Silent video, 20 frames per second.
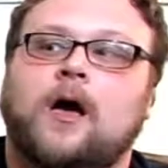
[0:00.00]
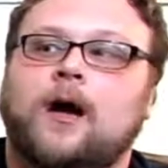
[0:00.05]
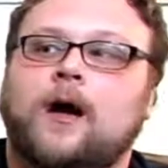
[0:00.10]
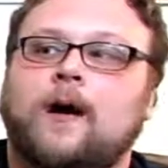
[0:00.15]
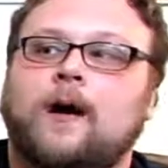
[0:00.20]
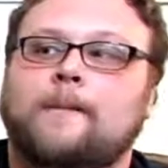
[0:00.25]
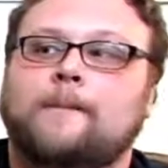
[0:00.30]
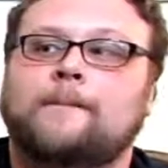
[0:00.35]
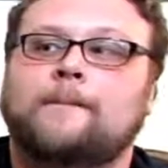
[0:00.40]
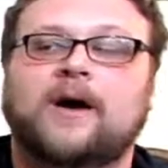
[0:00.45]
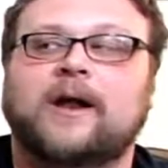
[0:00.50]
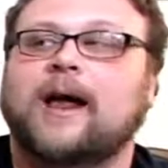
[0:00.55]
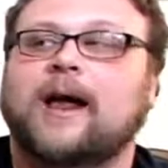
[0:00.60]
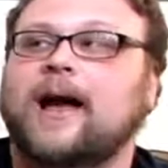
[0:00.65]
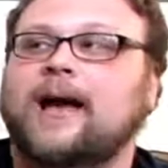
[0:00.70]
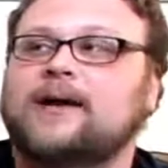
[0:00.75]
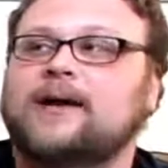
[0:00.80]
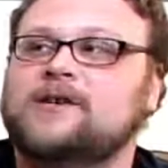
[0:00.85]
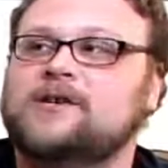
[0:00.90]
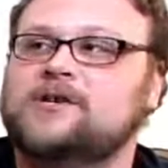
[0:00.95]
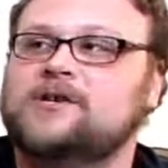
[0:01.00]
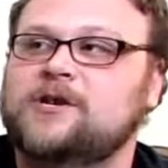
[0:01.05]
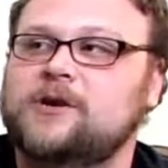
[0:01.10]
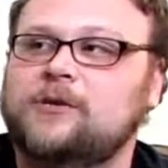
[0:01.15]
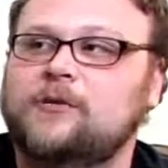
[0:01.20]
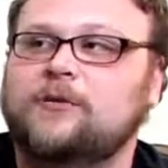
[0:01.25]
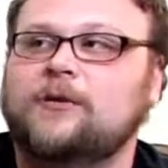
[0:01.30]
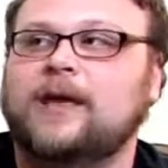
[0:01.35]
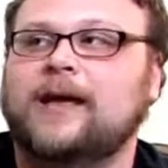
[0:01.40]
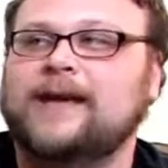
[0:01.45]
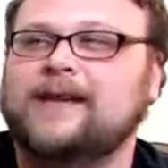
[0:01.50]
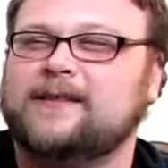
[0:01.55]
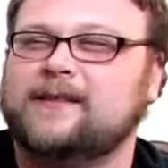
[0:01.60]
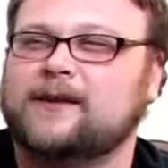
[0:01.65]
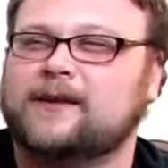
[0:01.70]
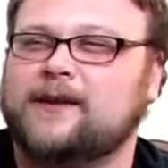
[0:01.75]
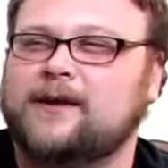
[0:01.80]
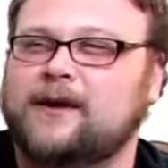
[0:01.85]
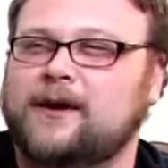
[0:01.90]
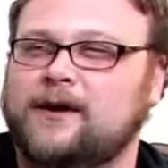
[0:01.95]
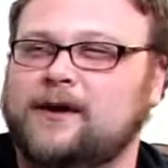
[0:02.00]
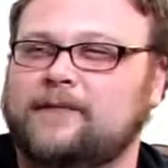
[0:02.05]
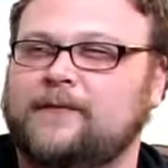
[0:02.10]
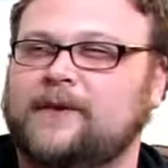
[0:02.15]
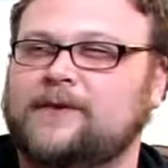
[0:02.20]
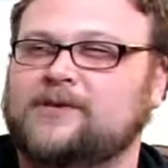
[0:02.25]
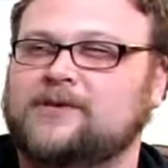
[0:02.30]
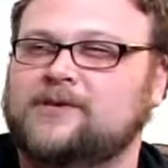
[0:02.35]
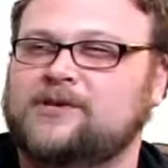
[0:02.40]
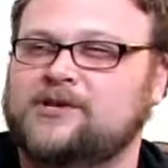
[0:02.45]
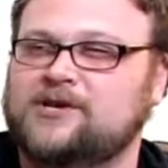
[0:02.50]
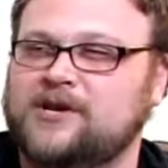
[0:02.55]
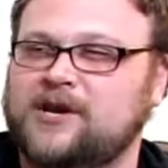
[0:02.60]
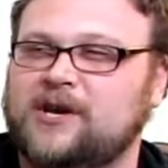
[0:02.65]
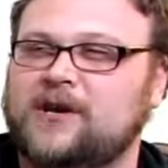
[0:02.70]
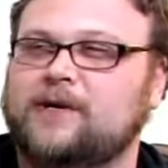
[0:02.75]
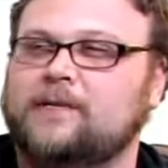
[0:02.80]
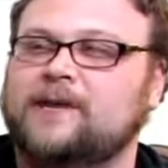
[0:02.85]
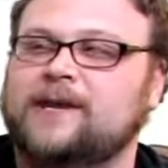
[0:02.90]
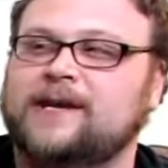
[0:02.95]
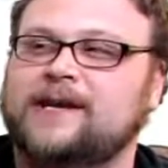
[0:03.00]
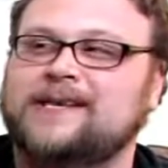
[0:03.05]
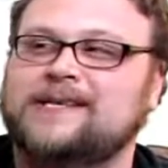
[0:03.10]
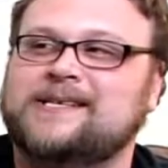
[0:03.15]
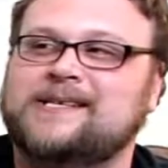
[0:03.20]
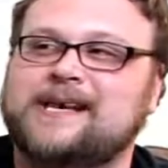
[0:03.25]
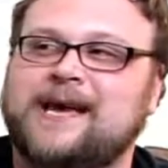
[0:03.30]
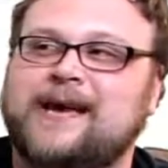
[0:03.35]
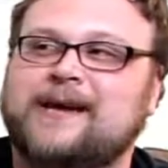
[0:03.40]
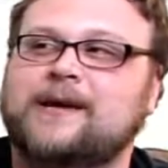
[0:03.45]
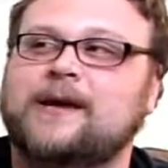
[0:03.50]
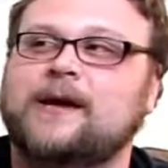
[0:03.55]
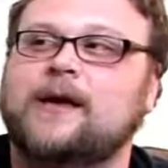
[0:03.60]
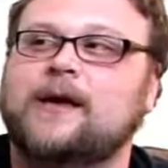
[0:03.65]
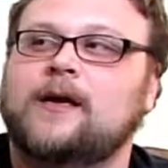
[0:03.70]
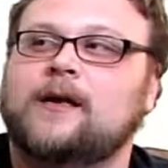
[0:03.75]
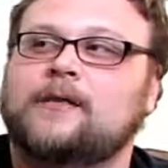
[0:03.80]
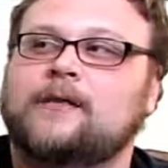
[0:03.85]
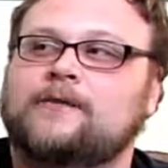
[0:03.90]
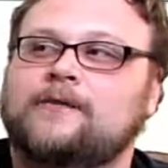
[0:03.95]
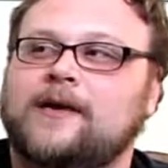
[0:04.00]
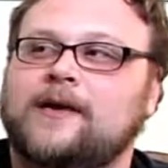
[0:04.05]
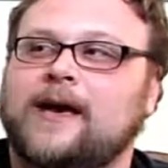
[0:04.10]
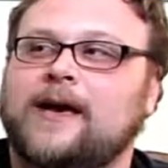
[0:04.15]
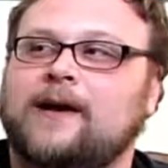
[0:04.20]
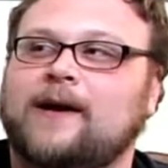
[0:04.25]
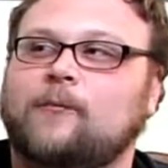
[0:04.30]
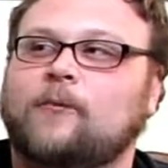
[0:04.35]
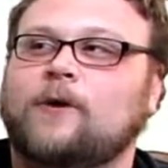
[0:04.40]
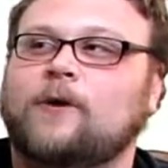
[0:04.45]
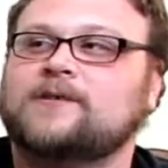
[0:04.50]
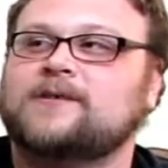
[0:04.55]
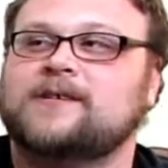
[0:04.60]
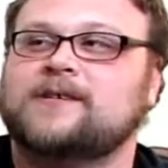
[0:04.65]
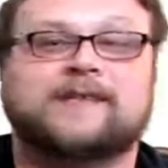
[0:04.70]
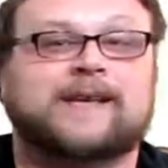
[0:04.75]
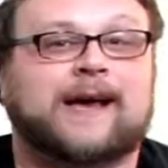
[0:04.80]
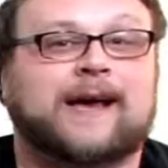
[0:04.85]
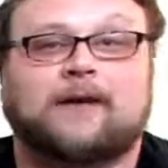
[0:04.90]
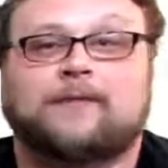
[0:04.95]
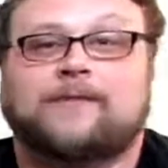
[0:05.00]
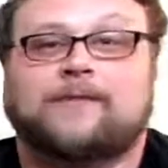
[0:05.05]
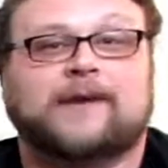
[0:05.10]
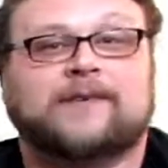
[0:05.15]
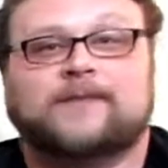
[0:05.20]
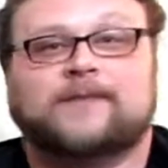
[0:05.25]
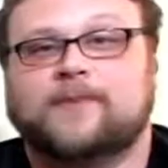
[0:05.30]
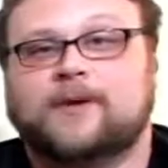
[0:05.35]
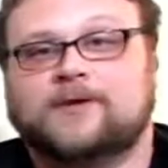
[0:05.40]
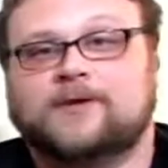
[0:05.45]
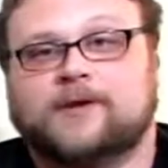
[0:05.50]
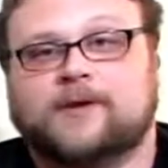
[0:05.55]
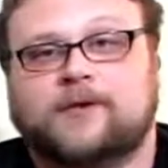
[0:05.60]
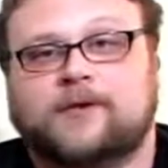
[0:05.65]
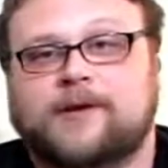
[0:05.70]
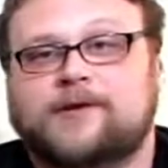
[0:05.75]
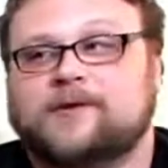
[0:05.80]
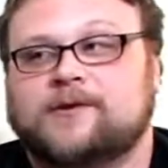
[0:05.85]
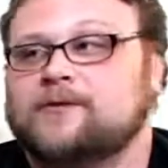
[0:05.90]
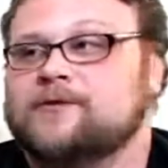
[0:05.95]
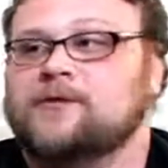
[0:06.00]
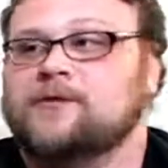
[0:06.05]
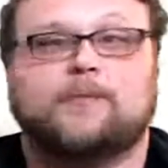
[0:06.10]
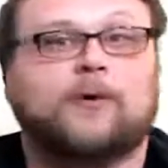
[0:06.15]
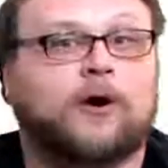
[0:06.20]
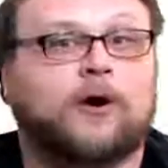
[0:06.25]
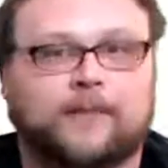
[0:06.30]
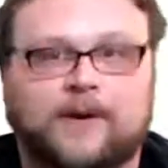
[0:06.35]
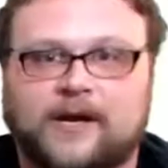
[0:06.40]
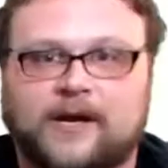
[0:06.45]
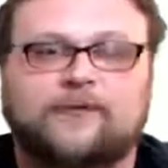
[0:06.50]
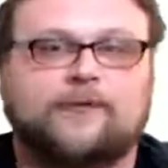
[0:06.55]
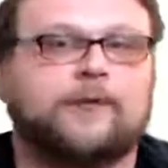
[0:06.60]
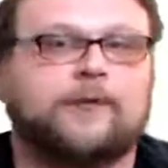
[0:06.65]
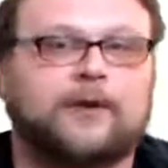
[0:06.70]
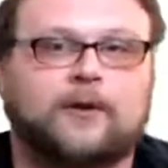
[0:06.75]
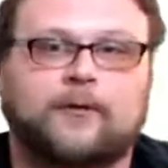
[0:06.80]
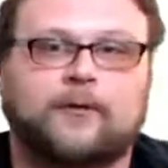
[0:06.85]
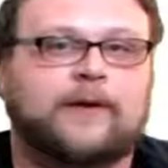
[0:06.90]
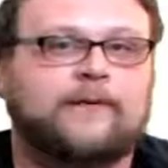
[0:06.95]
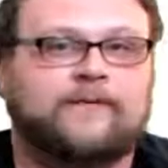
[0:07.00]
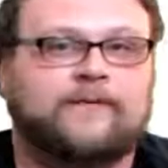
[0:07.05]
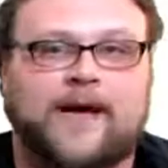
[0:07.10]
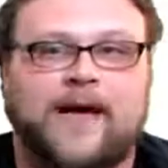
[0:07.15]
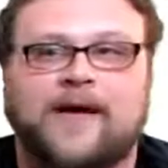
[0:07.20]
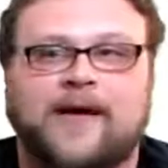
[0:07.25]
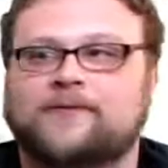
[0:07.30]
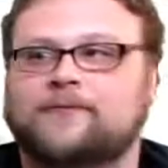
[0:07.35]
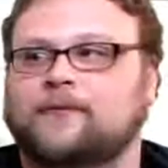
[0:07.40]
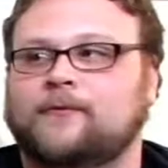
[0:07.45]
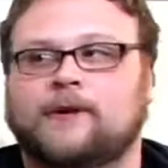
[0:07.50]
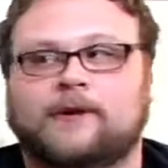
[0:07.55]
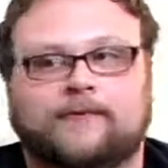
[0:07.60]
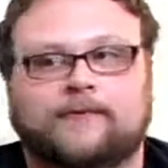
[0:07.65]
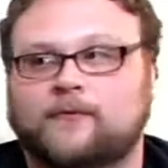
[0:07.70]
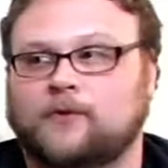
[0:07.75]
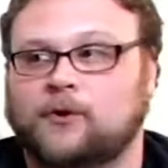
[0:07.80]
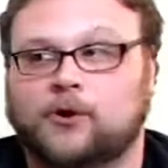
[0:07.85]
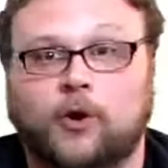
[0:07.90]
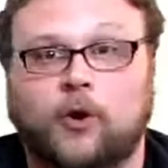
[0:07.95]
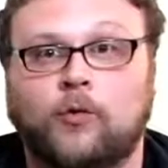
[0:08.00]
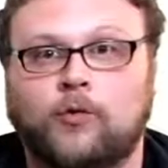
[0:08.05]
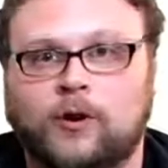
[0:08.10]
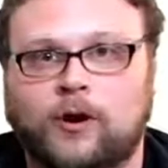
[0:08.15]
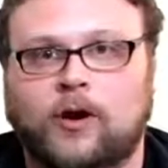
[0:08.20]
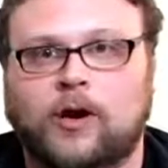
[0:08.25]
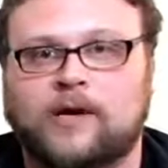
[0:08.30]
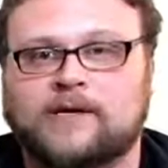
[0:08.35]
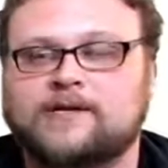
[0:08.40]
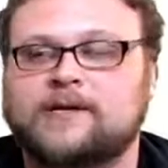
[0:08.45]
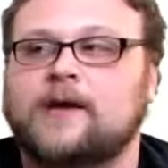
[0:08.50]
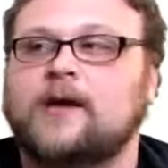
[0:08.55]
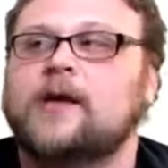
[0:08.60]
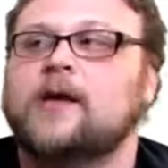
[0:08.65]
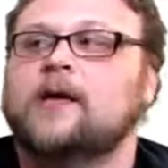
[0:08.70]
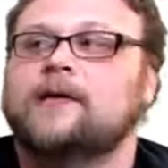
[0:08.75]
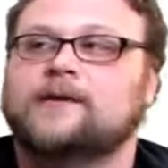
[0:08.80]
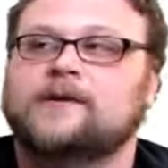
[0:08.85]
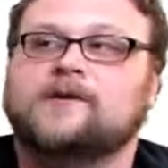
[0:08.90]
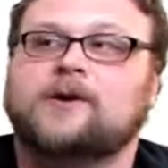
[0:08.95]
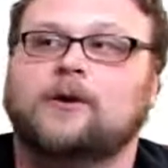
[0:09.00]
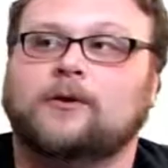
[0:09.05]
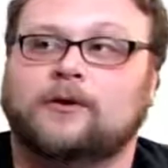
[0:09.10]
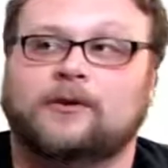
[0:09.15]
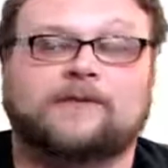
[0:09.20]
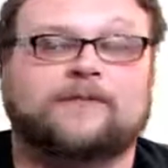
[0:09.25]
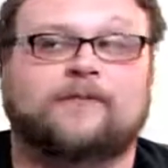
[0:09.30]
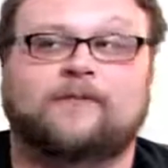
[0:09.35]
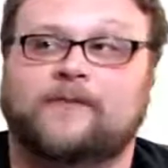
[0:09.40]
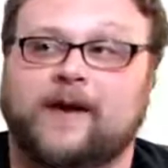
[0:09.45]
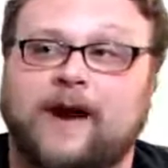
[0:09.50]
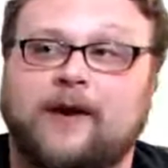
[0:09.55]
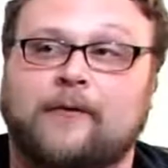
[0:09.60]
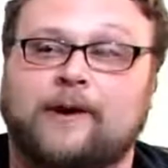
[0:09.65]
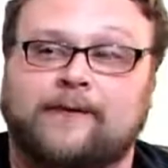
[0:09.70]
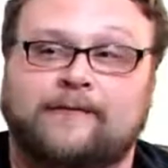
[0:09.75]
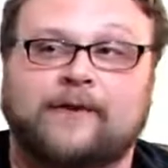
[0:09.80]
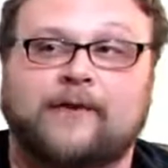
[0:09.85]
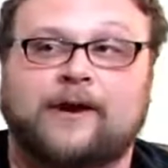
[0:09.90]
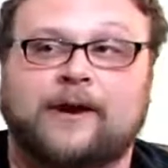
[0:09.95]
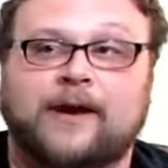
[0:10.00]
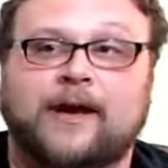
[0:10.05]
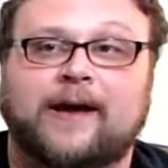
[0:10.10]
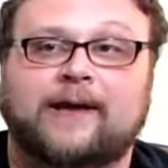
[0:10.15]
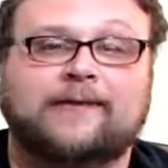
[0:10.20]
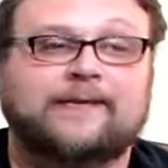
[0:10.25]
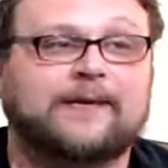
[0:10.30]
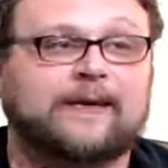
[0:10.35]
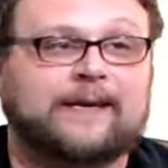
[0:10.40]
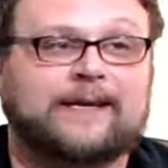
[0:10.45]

But I do like the cut of its jib, and in a deck that wants to sacrifice a bunch of creatures or permanents really, really fast for low cost, this card looks very, very nice.